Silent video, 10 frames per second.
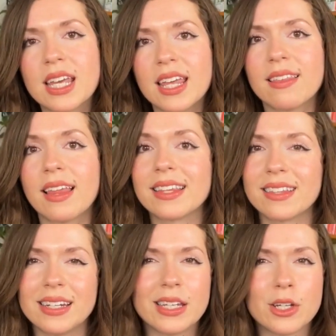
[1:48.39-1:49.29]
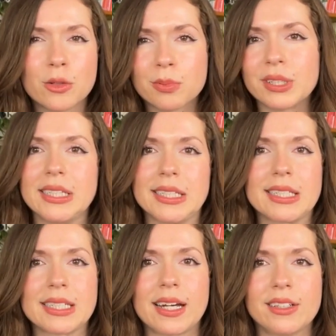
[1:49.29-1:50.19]
in like the neoprene
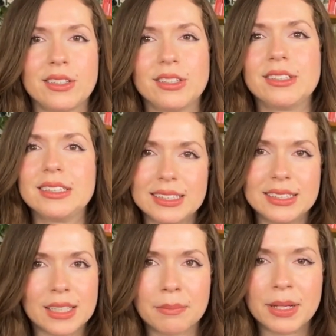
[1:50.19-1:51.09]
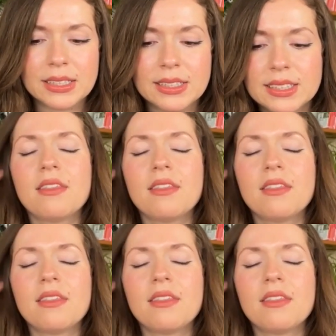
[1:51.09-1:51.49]
style dumbbells.